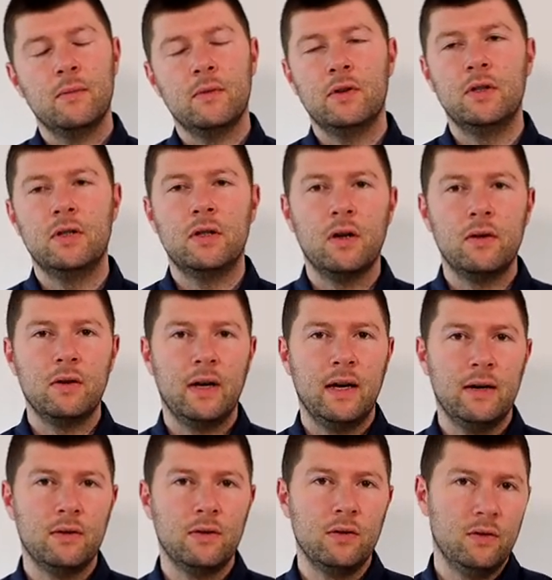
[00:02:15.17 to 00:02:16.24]
because you don't know
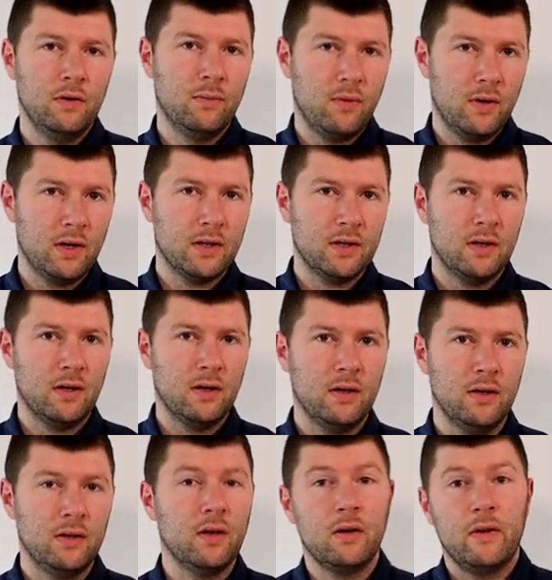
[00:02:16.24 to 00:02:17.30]
how good your products are.
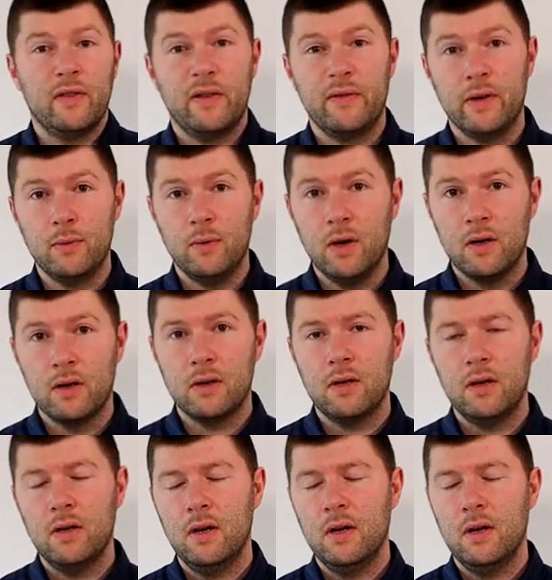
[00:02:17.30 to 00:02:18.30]
You don't know if they really work.